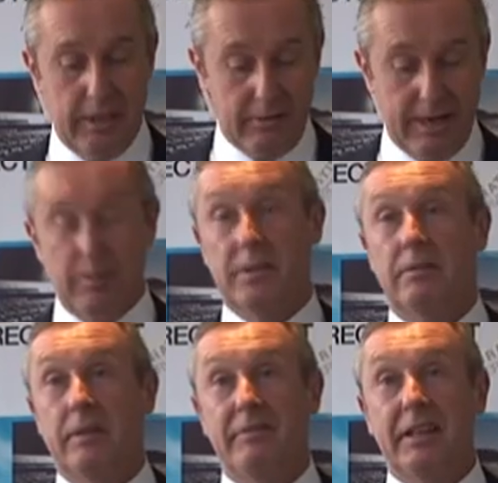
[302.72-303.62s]
You're able
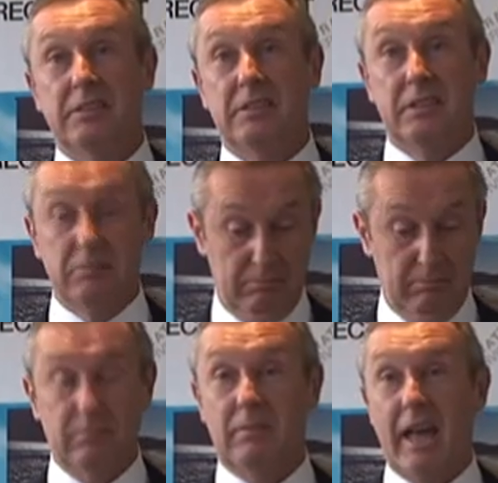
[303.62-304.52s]
to invest in
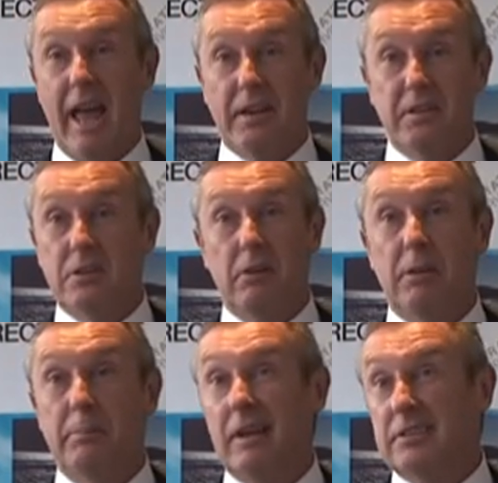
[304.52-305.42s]
cash, term
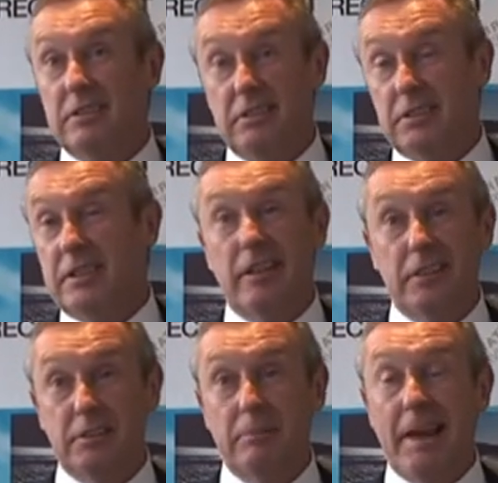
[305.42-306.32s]
deposits,
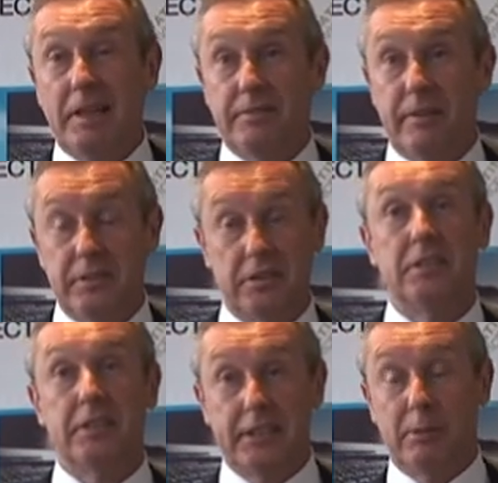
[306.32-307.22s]
shares, and managed funds in
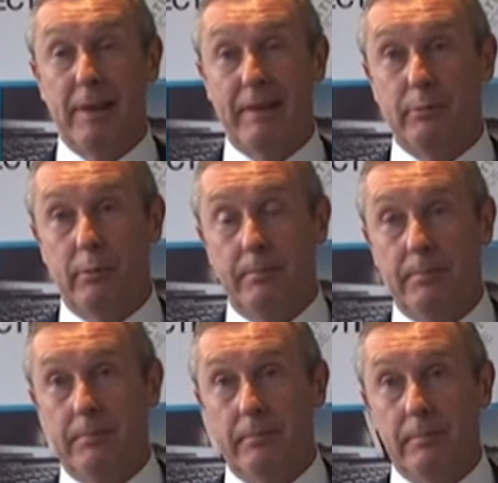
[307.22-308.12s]
a single platform.
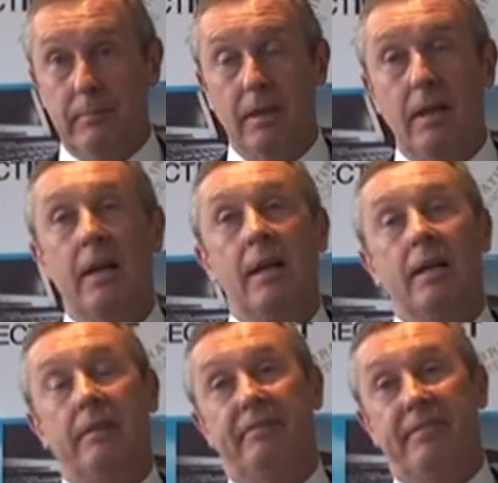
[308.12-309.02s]

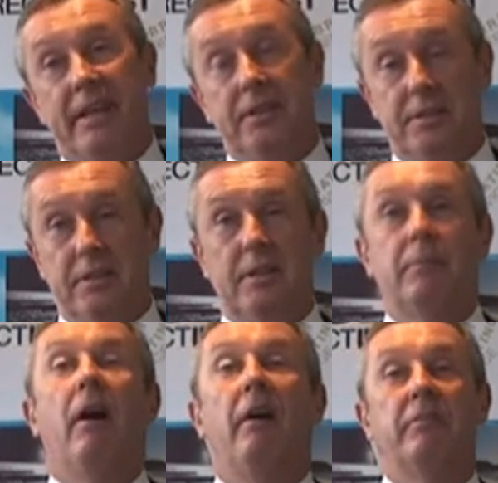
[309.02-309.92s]
The fees
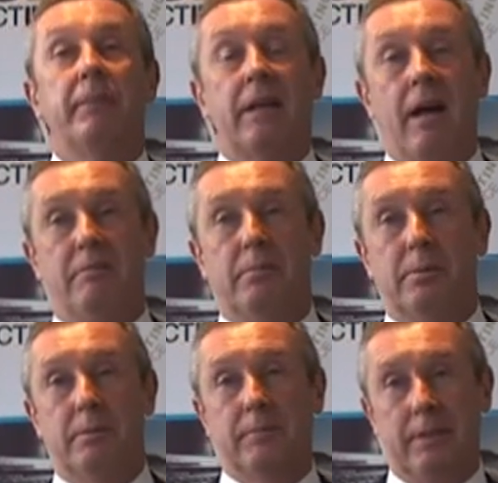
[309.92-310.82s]
can often be
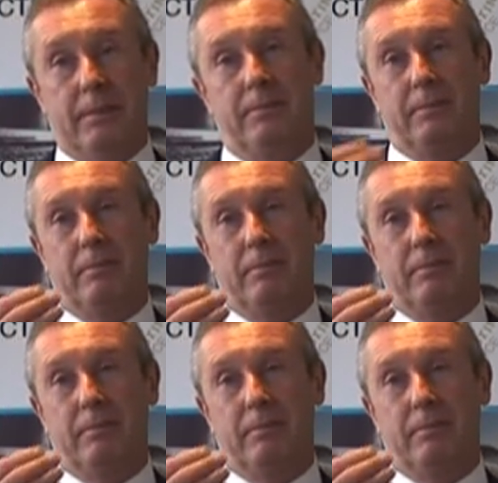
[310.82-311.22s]
comparable, and